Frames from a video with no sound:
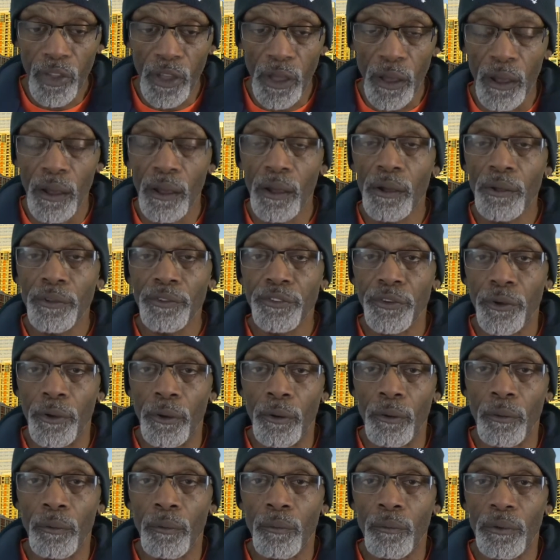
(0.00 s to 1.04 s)
I
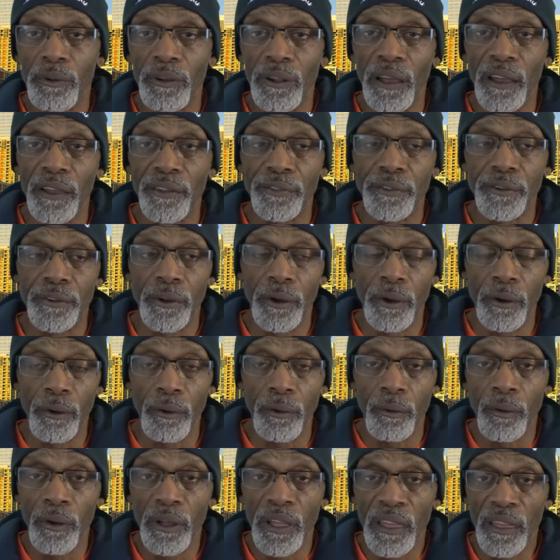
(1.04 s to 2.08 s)
also would like to
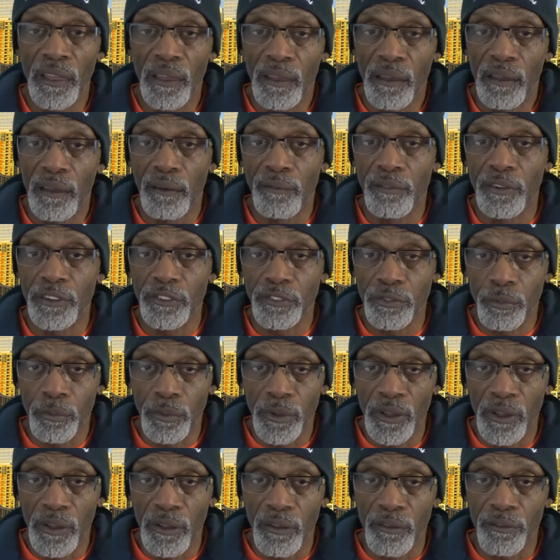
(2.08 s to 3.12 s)
know
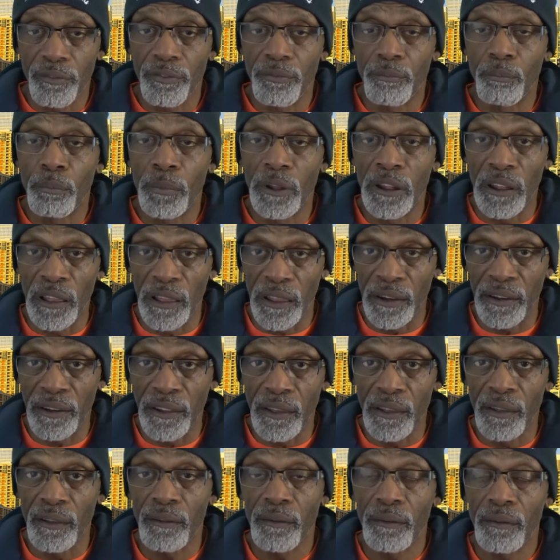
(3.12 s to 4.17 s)
if
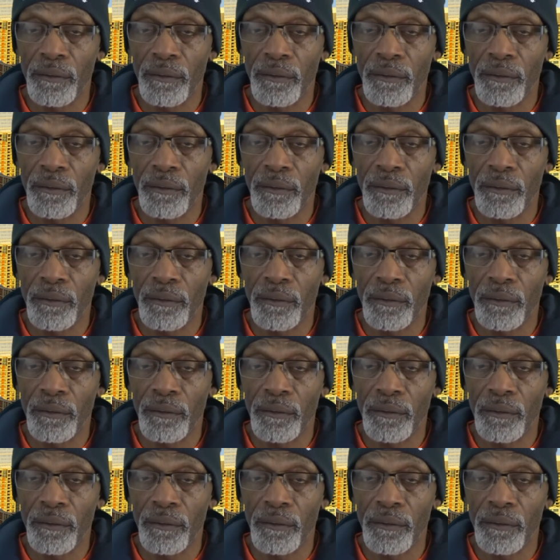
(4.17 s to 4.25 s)
Melania,